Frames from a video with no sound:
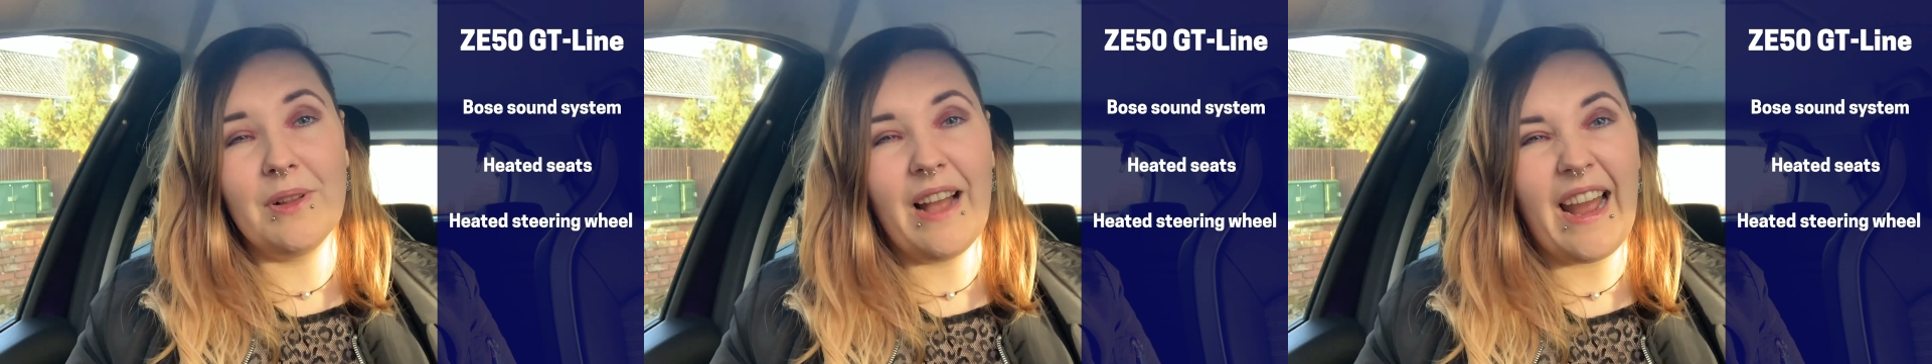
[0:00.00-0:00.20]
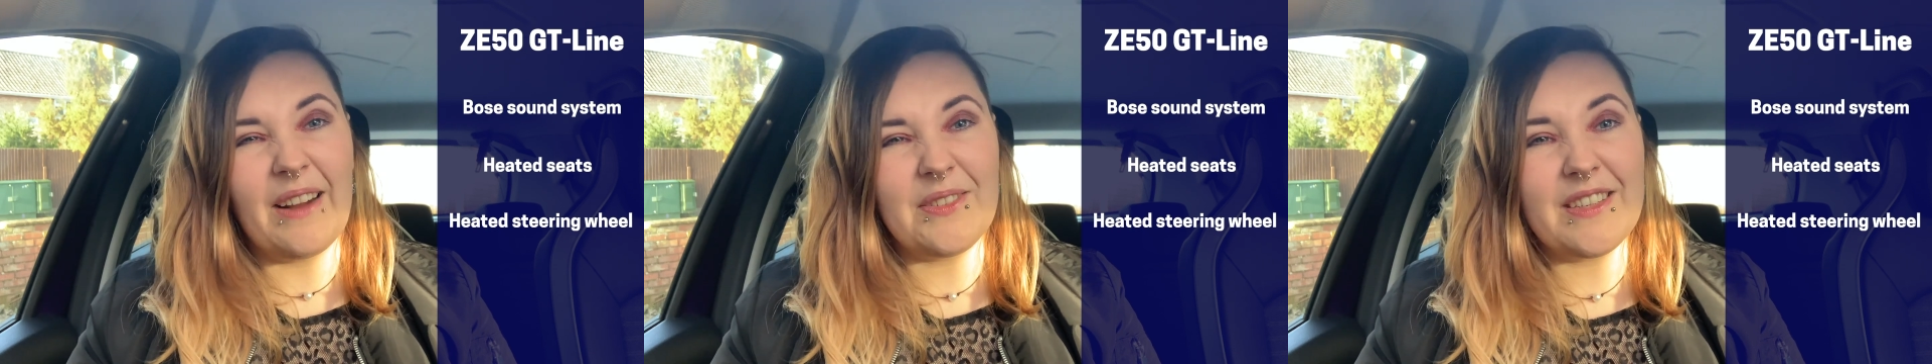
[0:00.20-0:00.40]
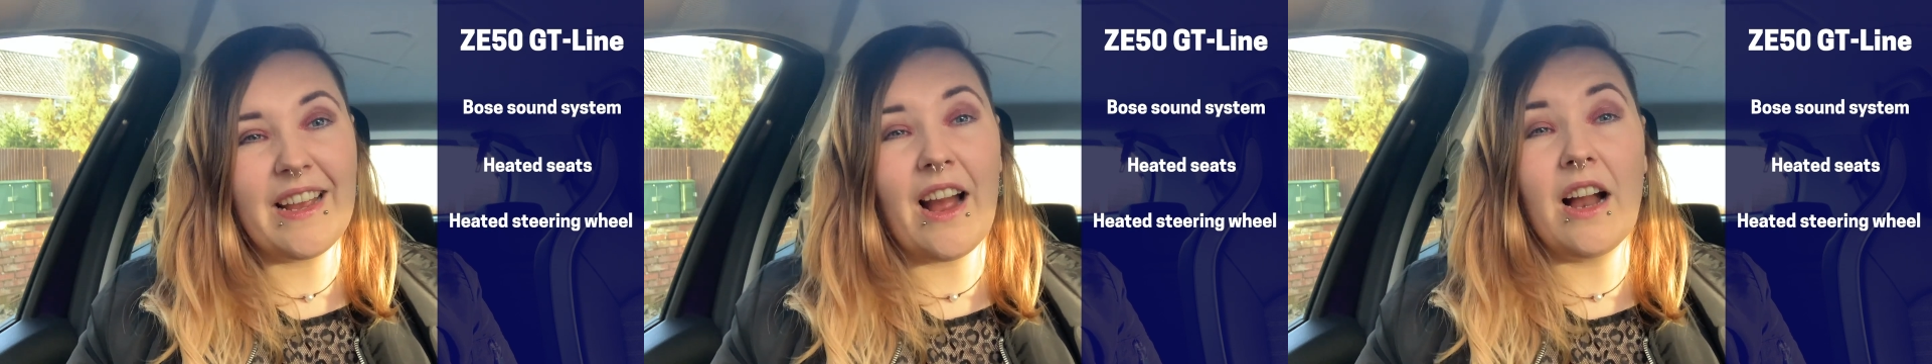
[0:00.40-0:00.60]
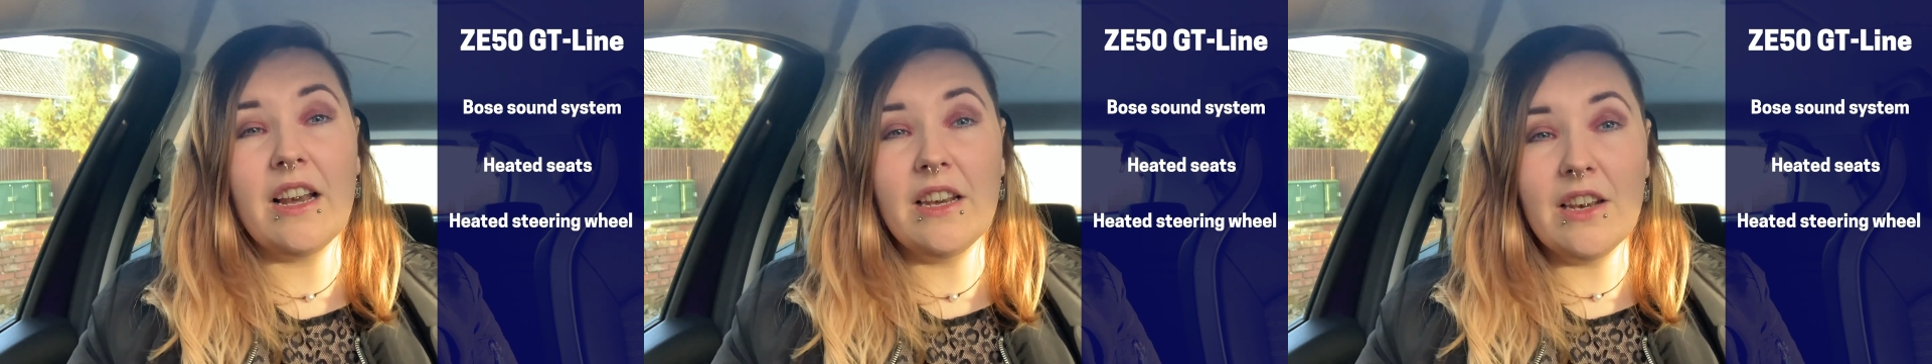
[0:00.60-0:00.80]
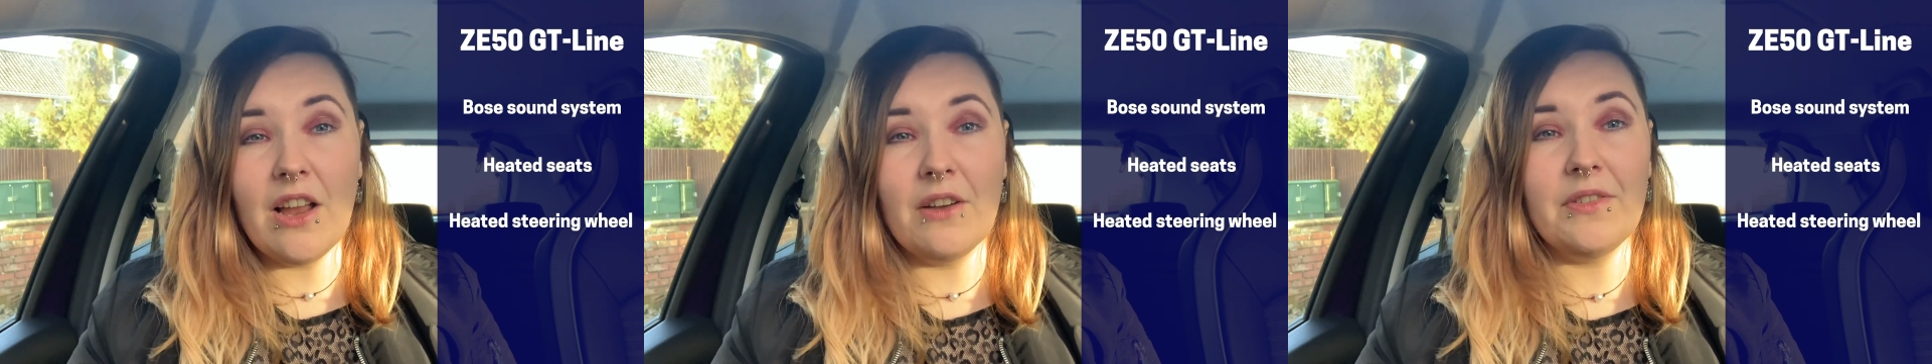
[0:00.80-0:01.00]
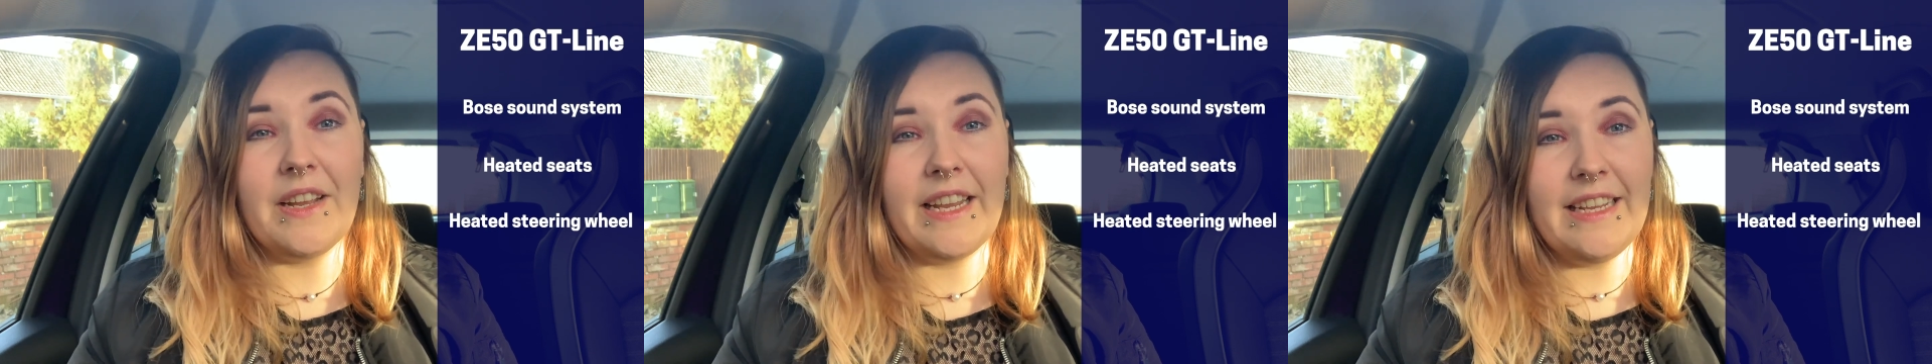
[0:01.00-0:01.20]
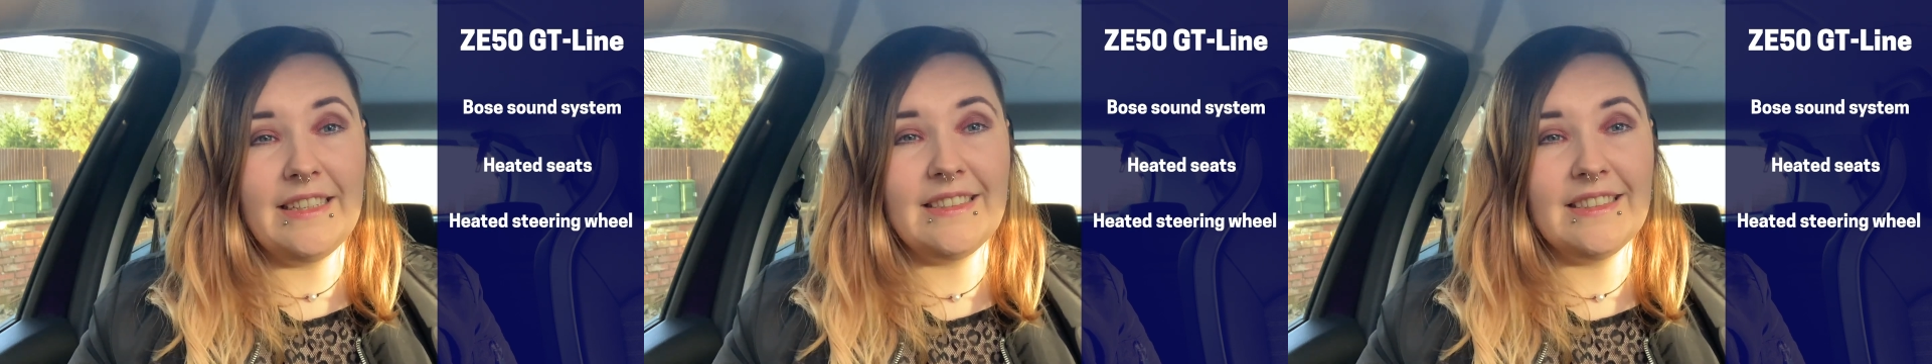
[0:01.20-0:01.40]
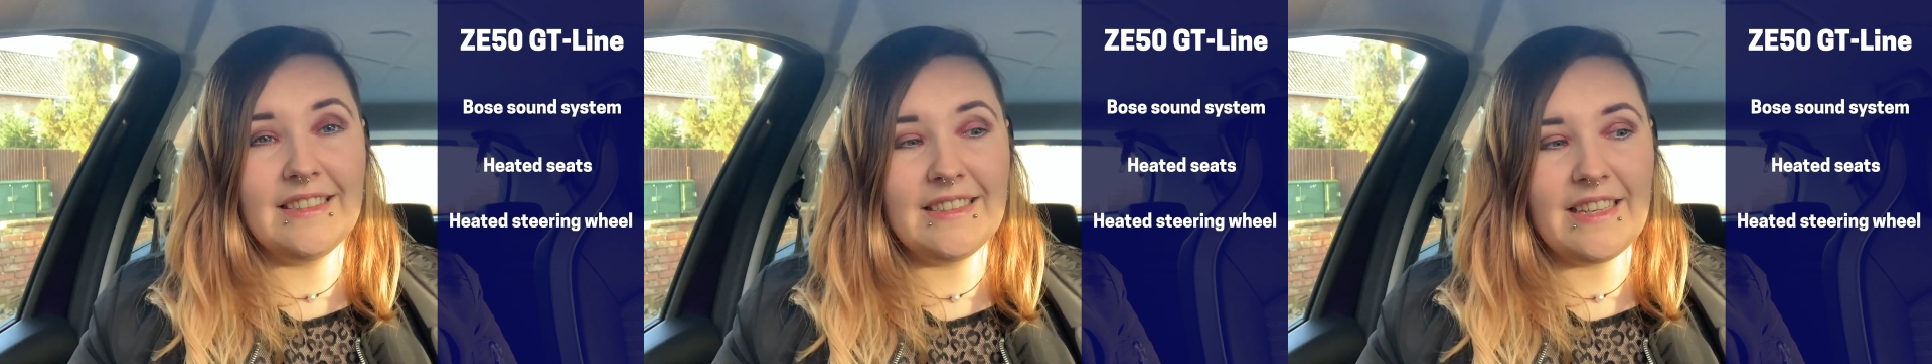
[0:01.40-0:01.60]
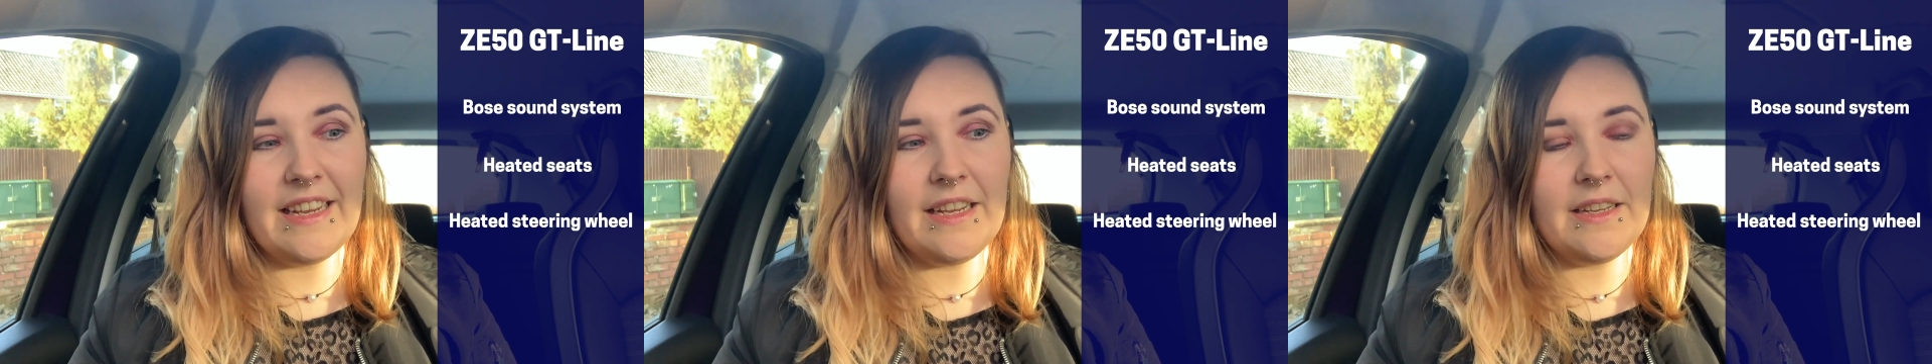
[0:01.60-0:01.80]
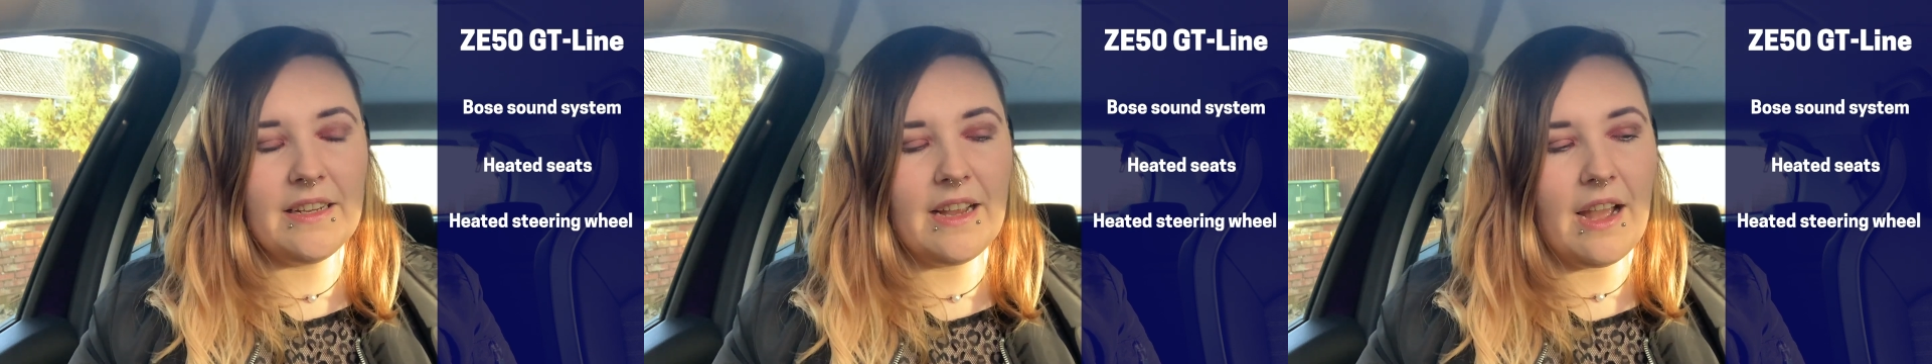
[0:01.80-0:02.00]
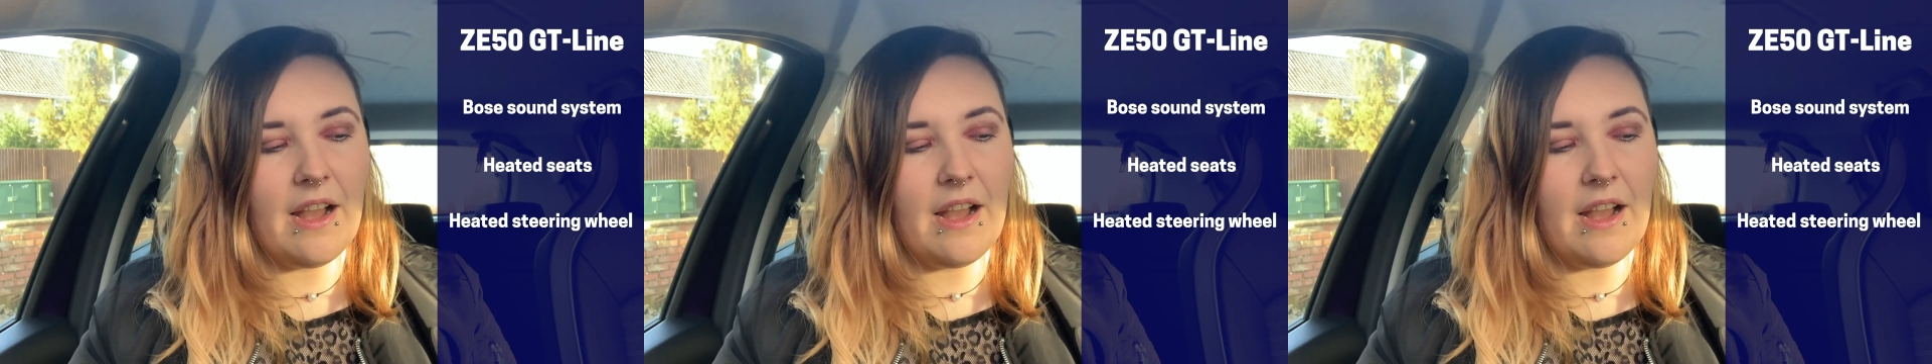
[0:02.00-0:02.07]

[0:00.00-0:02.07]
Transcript: I have to say, I love a heated seat.